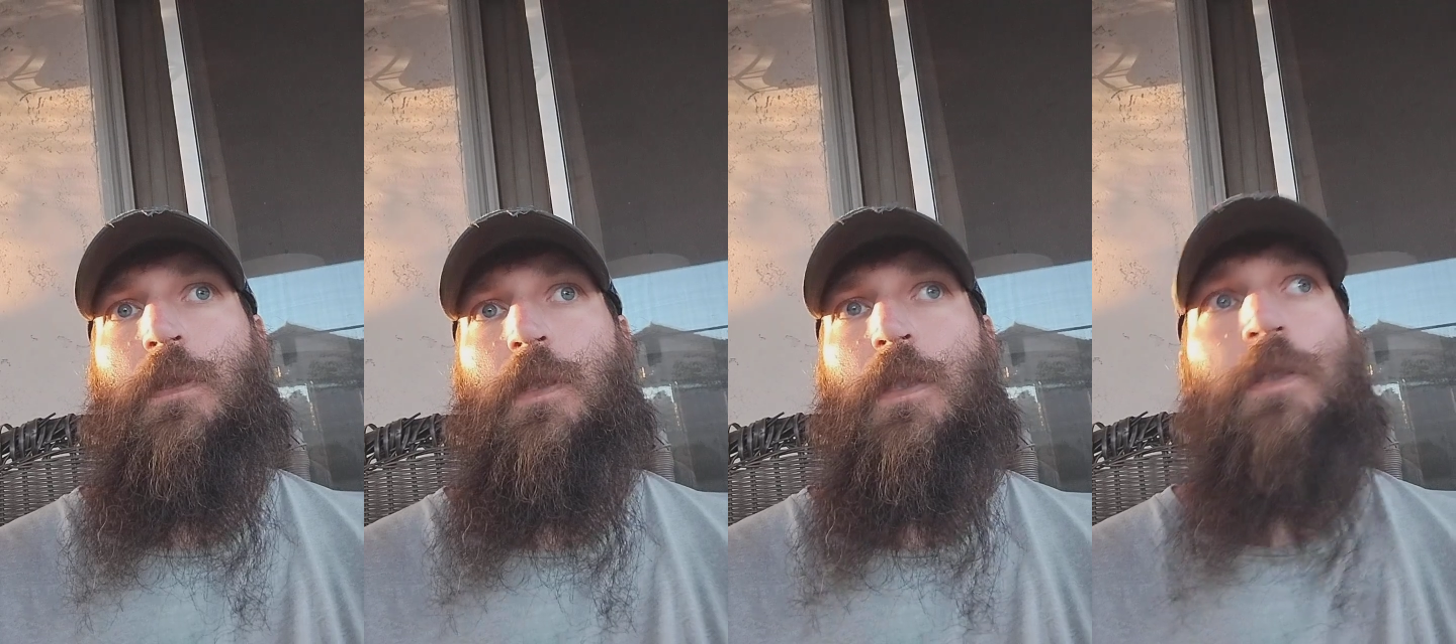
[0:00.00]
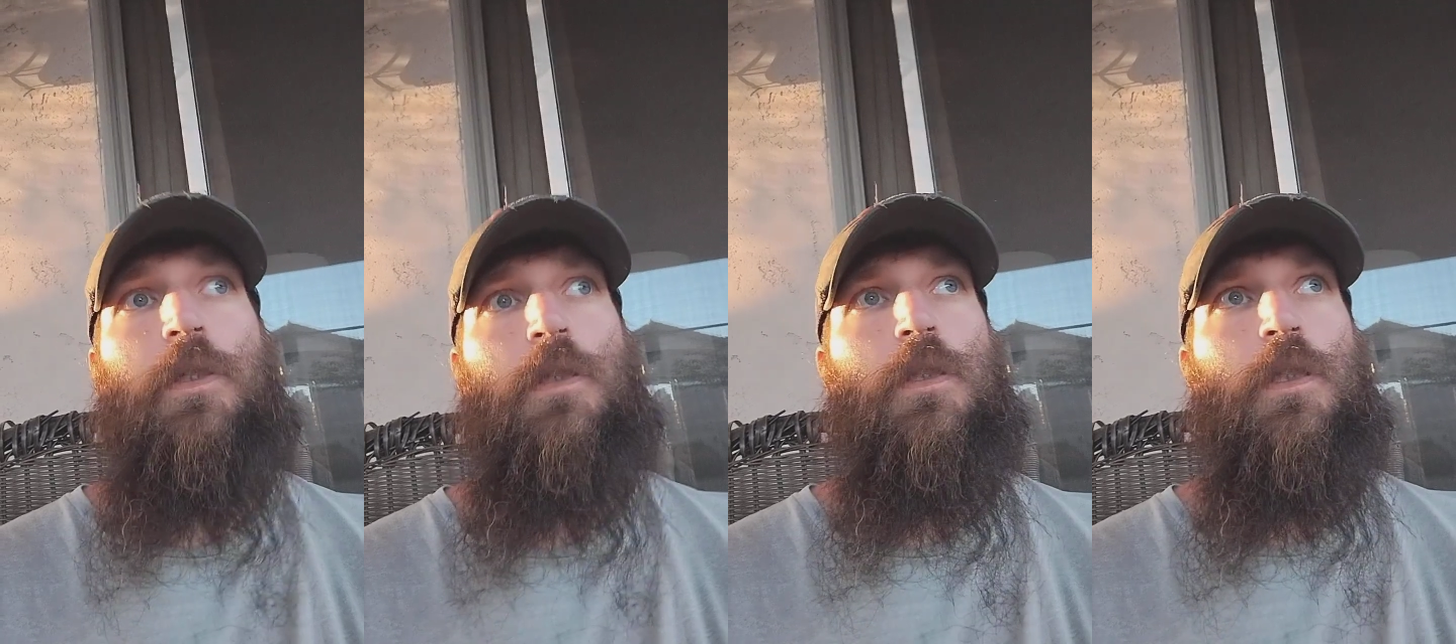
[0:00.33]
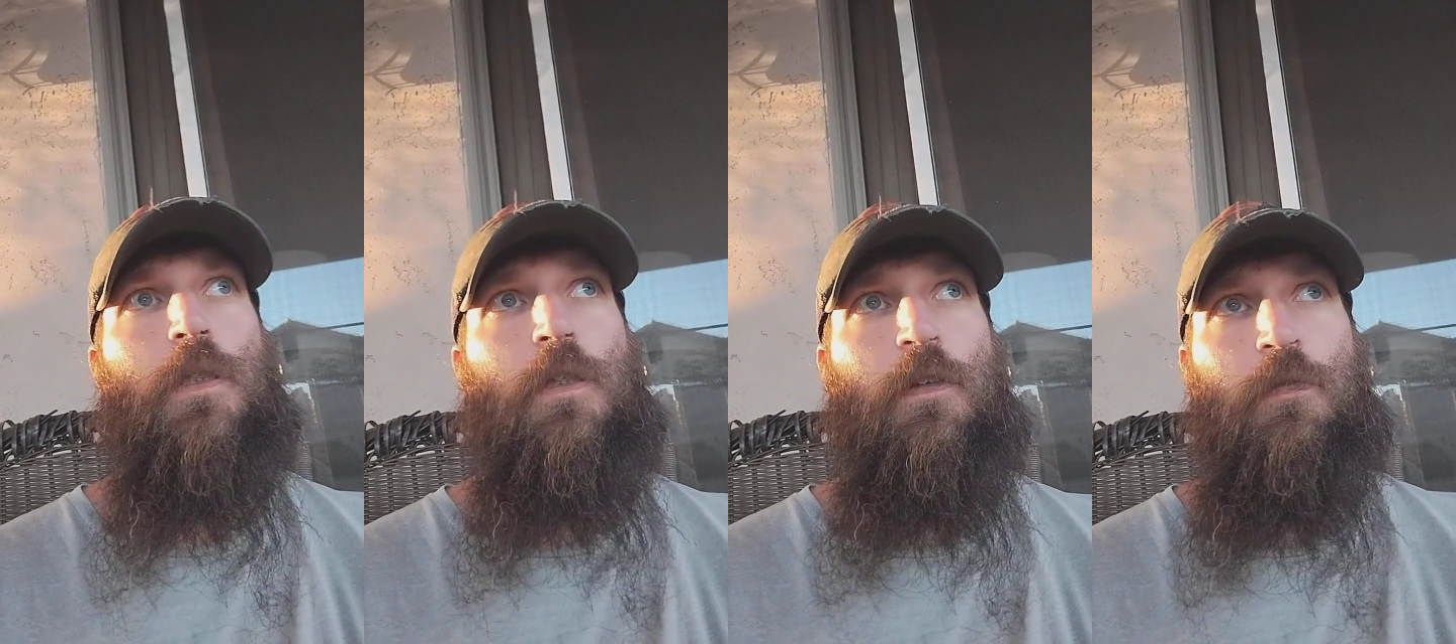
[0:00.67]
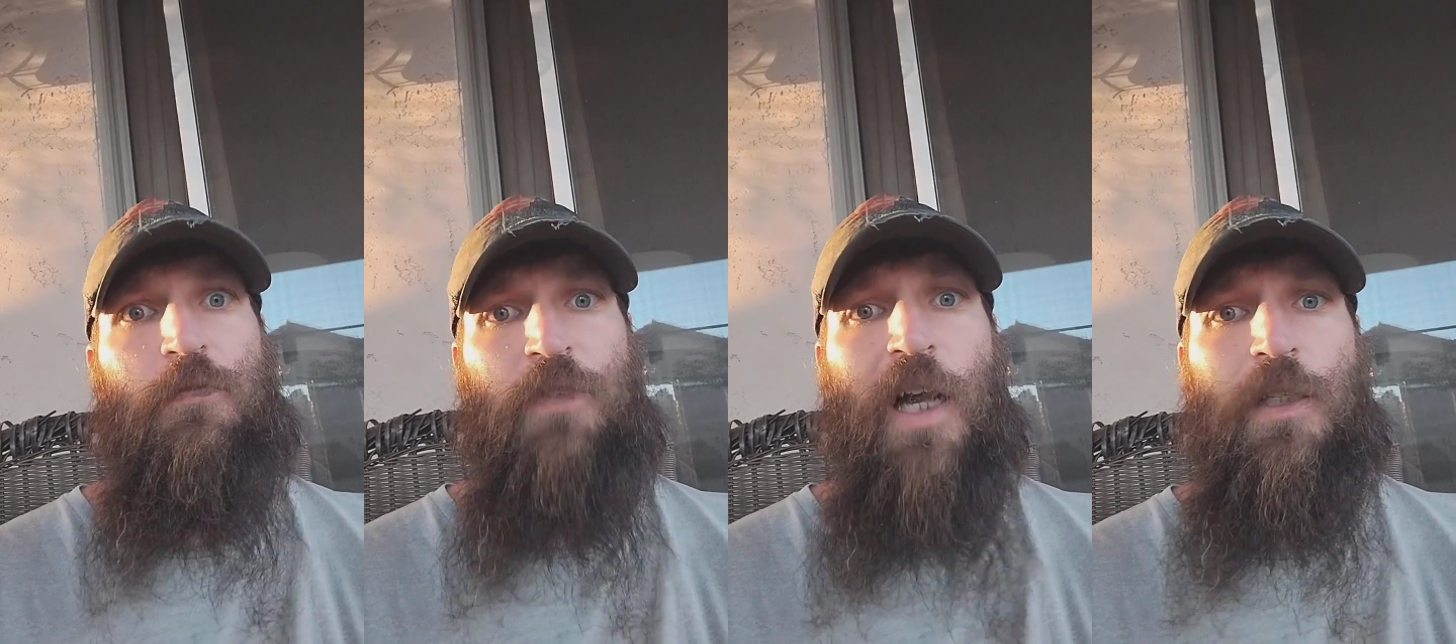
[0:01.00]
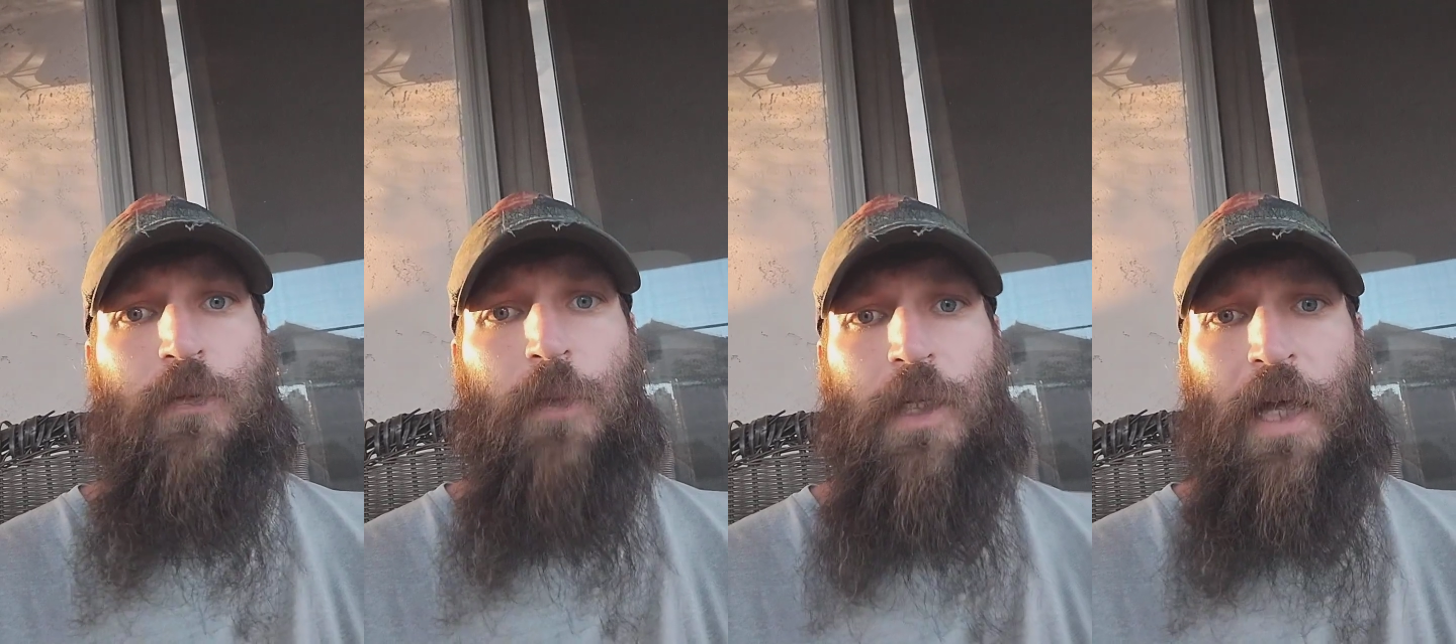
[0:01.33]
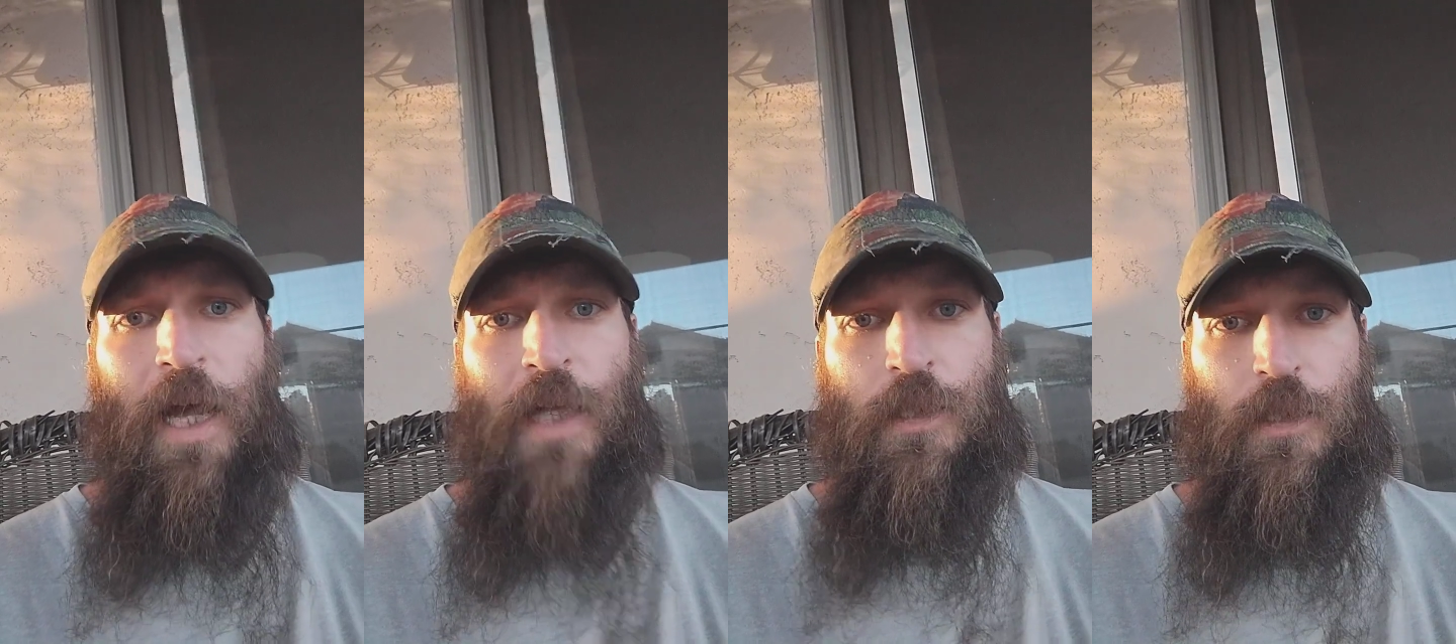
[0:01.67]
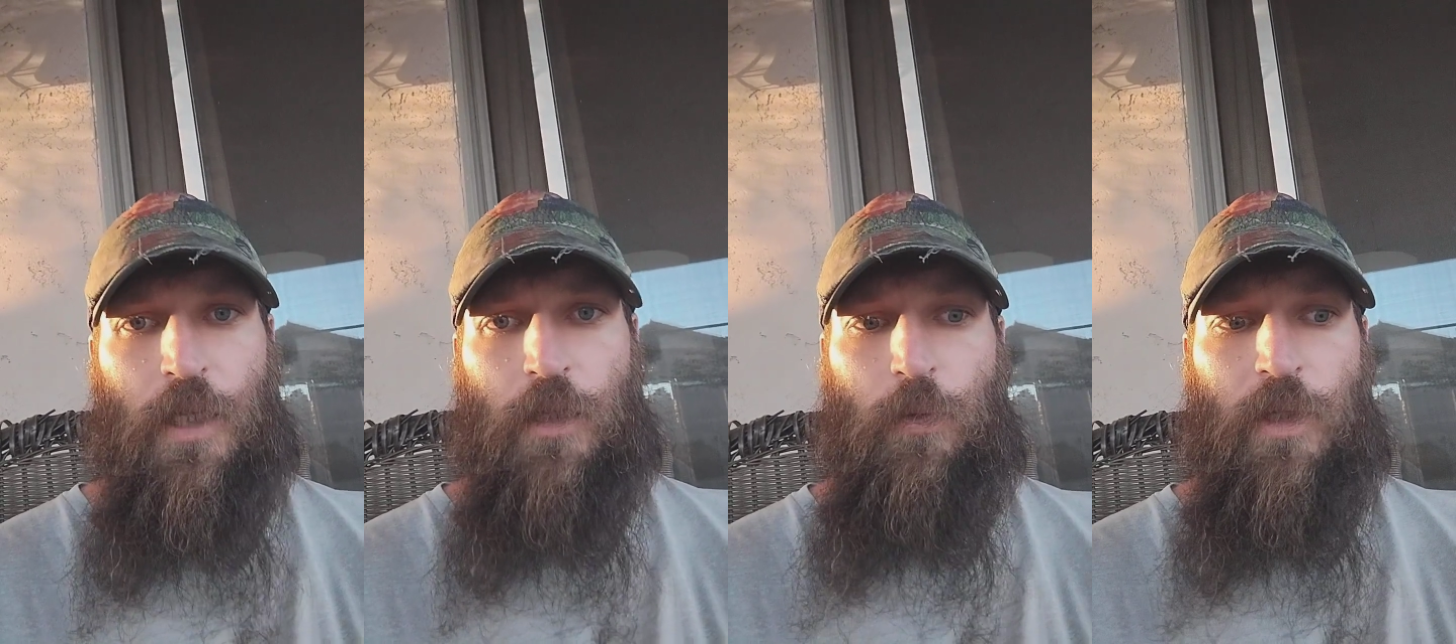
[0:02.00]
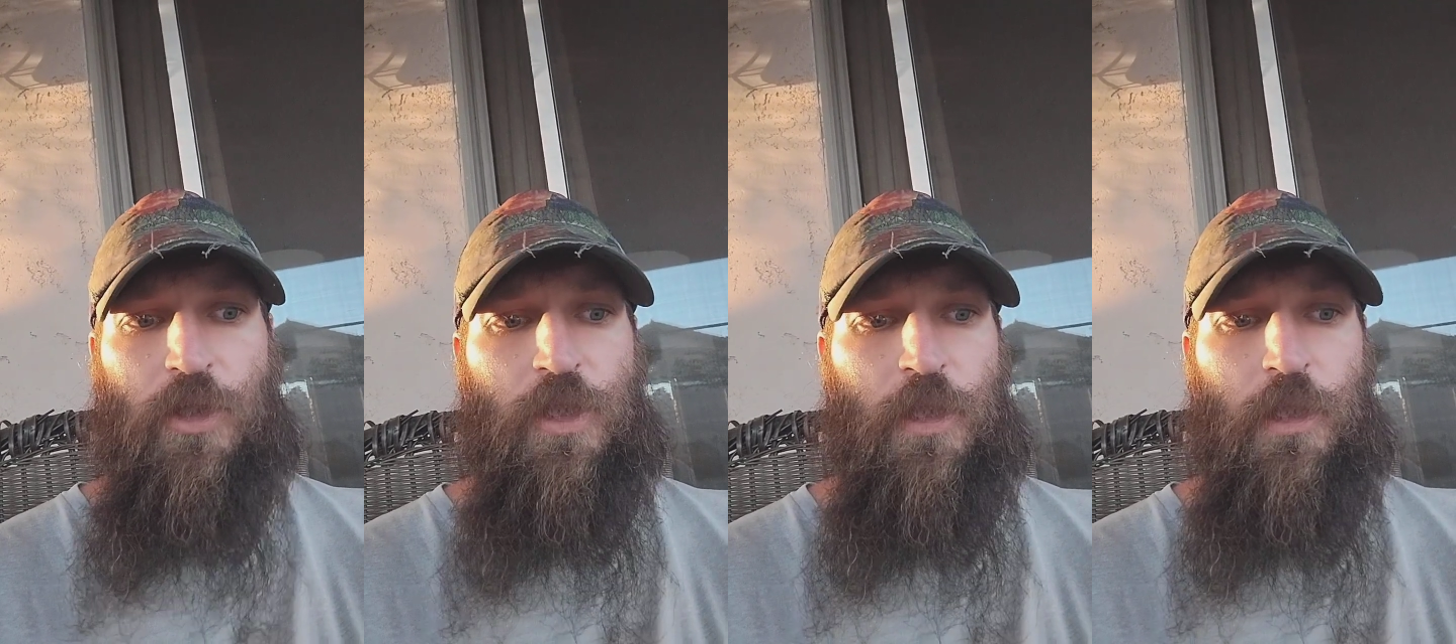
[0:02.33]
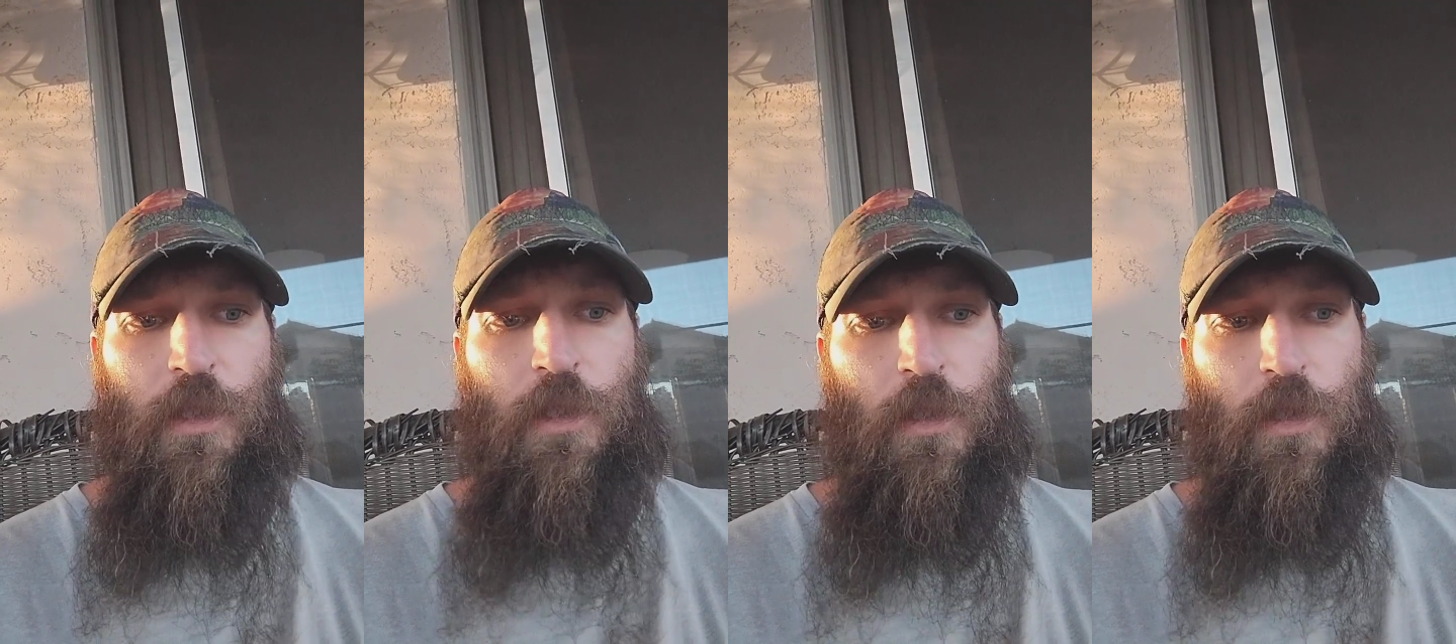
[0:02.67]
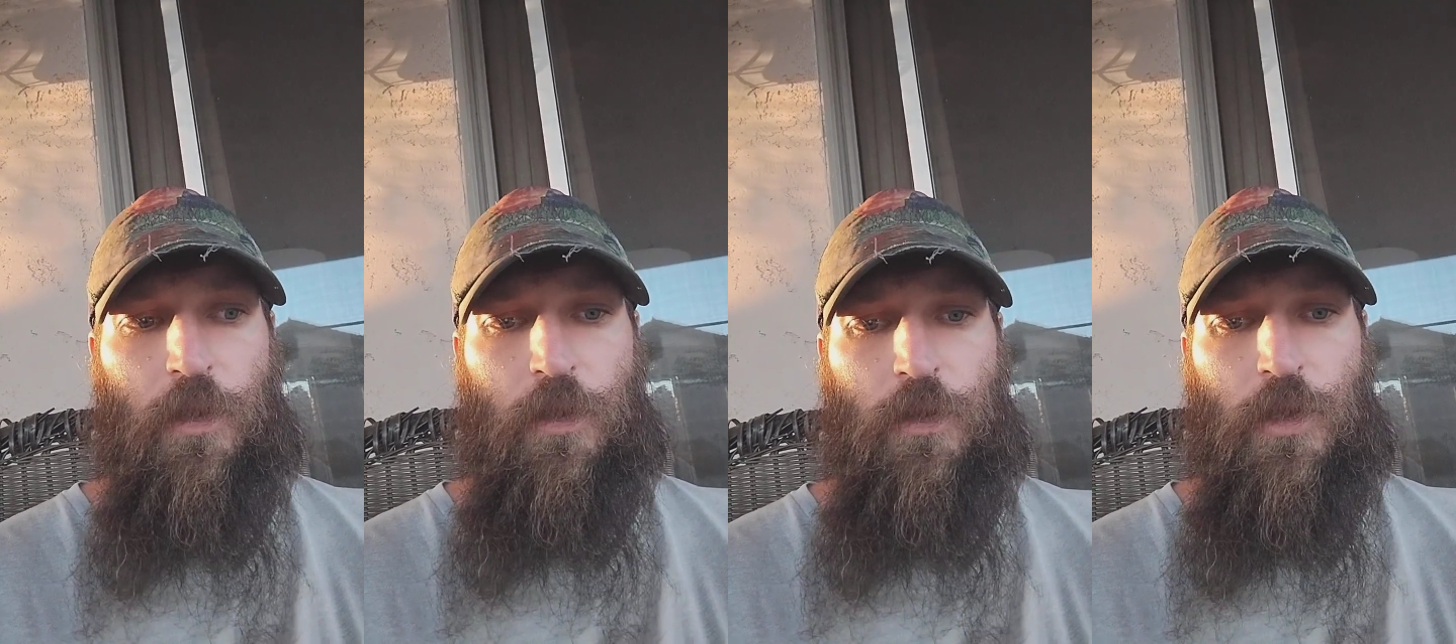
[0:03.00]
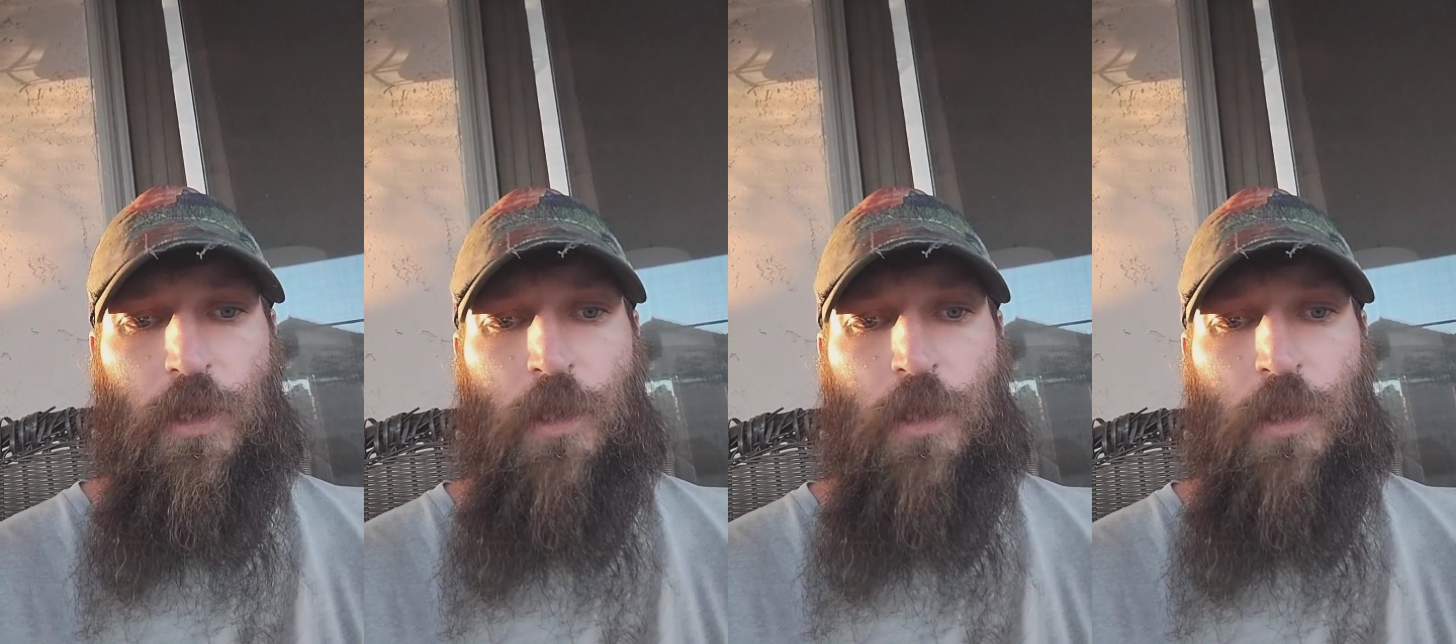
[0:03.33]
there's a valid way to ask that question, and there's